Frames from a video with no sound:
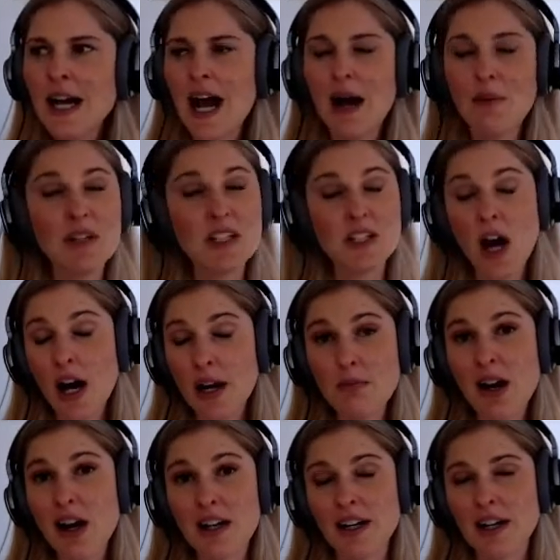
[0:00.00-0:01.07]
He's not a
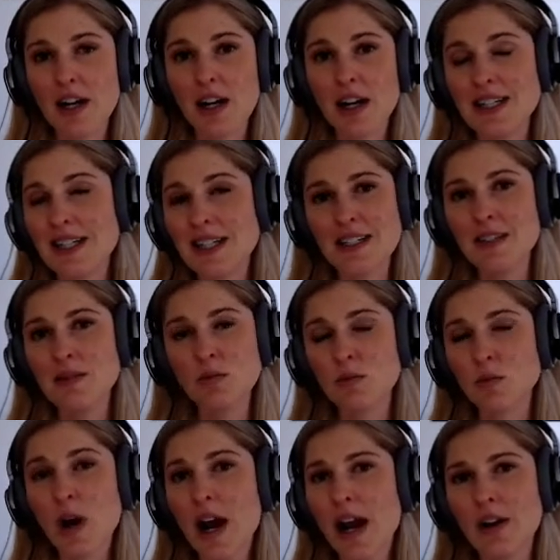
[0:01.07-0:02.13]
marketer. He doesn't
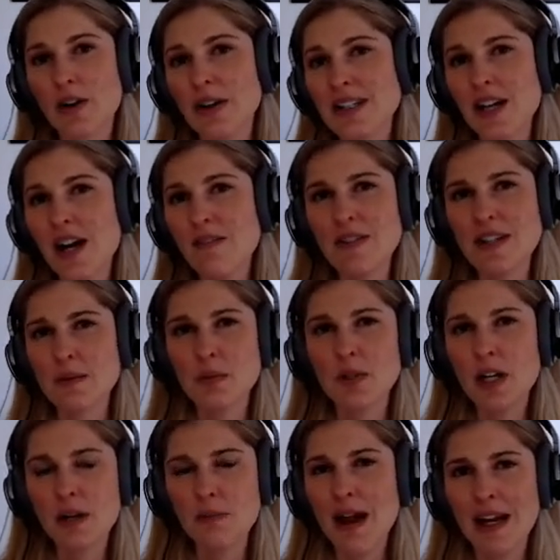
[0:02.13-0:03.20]
run, or he's not visible
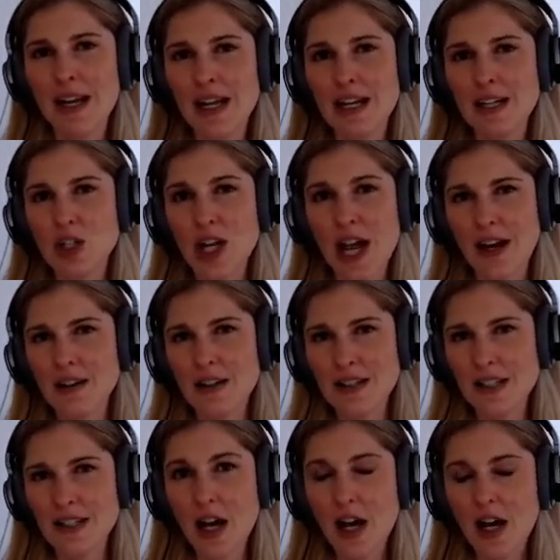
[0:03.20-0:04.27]
on many channels
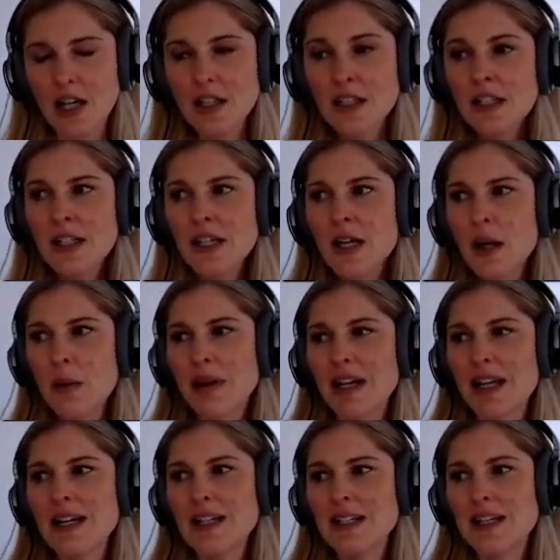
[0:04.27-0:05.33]
at all. But
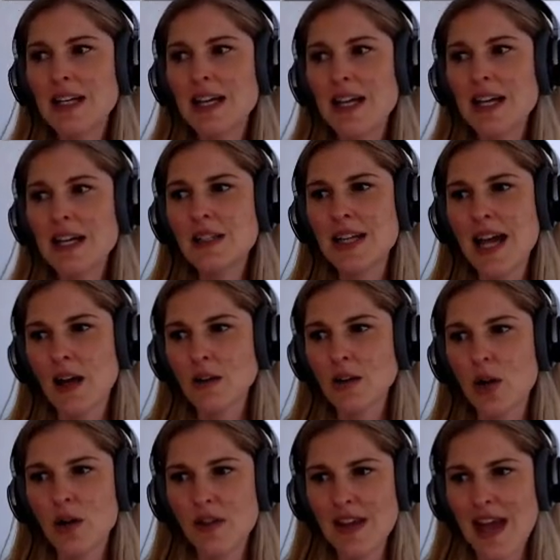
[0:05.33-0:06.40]
he
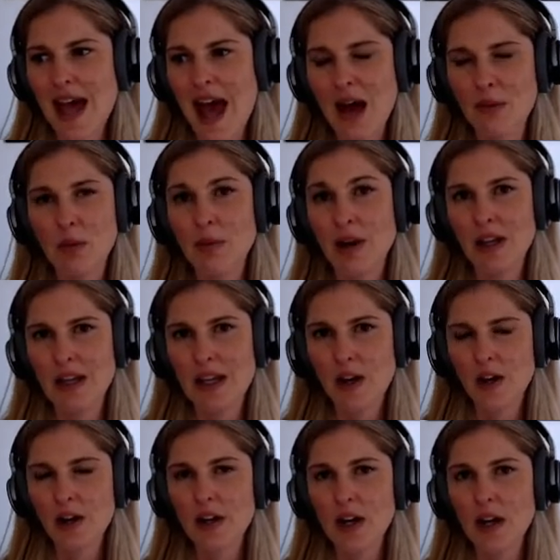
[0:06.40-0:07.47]
downloaded the app about a year
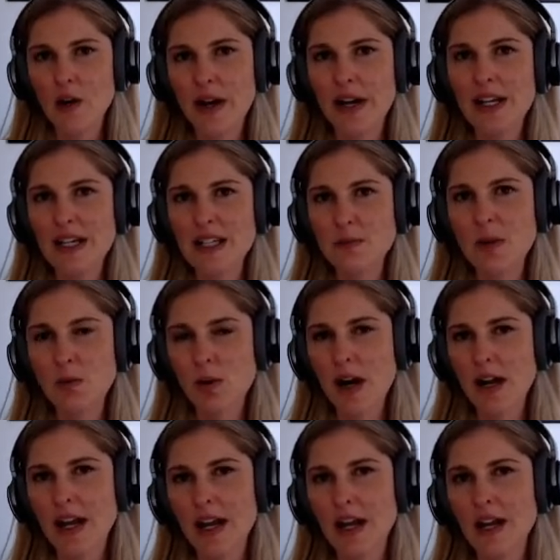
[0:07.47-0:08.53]
ago, and he's been
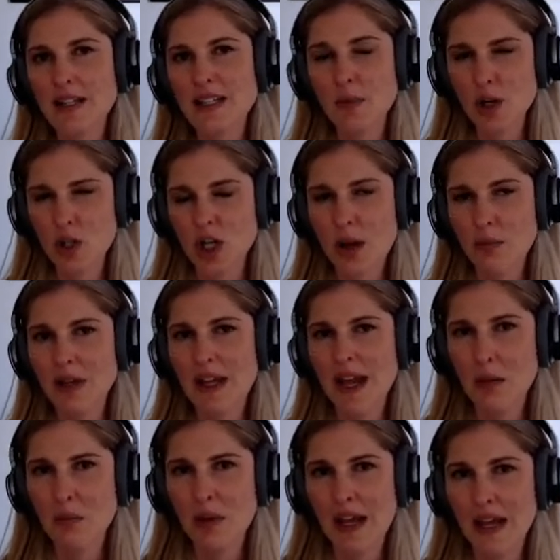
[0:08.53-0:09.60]
running smart shopping
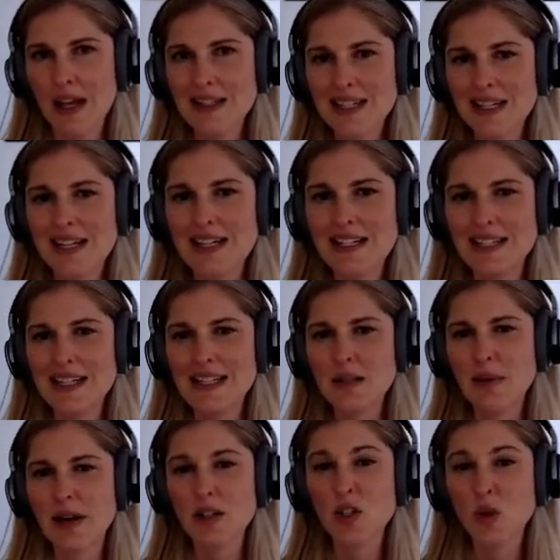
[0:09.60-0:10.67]
campaigns, and he sees
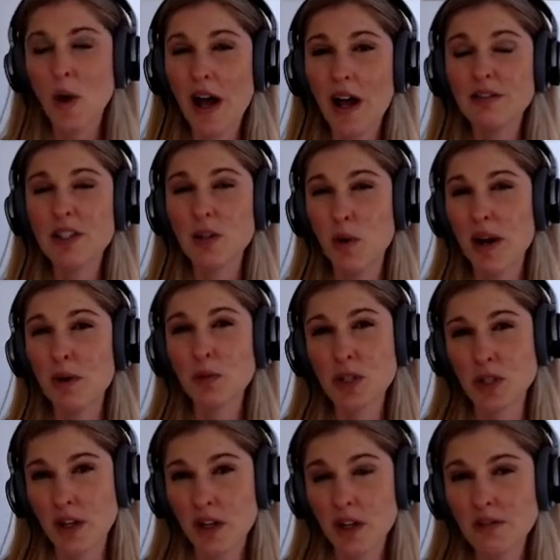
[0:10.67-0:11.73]
about a 12-to-1
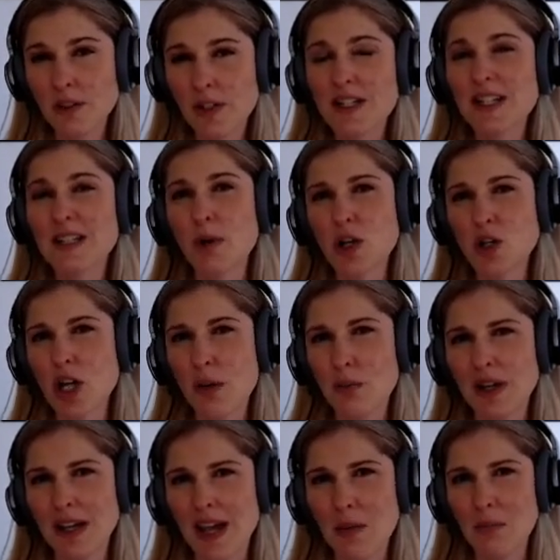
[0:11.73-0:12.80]
return for his smart
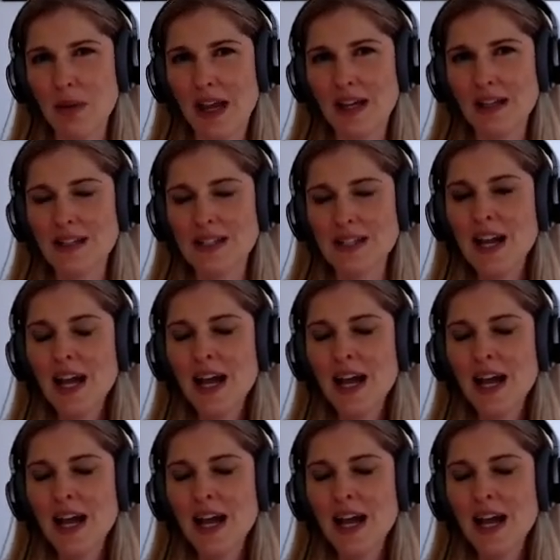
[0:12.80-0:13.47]
shopping campaigns.